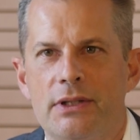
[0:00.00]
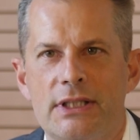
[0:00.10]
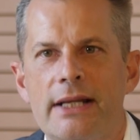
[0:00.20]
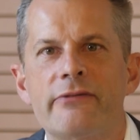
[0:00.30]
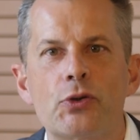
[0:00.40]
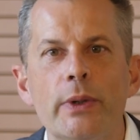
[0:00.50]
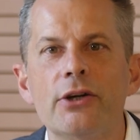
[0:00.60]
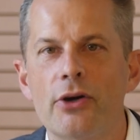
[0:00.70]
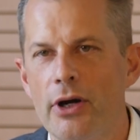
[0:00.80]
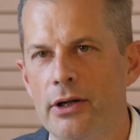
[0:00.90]
set of
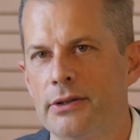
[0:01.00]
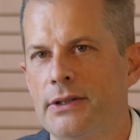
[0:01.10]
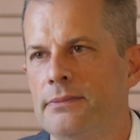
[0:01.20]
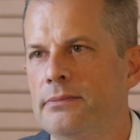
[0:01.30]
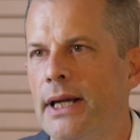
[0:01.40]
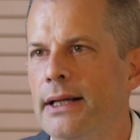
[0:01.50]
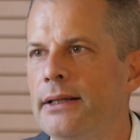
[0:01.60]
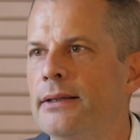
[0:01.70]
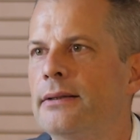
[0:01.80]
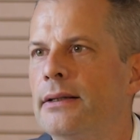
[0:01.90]
twin girls.
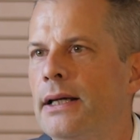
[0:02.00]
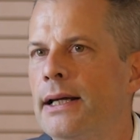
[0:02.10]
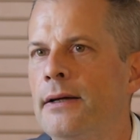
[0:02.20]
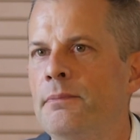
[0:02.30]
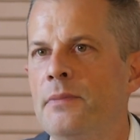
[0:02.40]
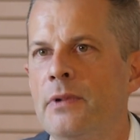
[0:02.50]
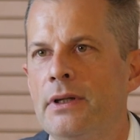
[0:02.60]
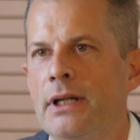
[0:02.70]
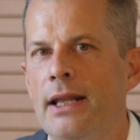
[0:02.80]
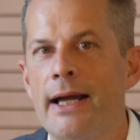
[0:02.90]
And
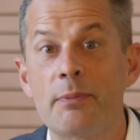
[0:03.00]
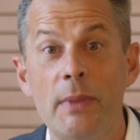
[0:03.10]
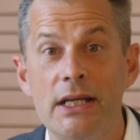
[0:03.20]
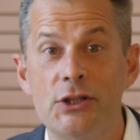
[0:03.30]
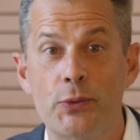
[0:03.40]
like many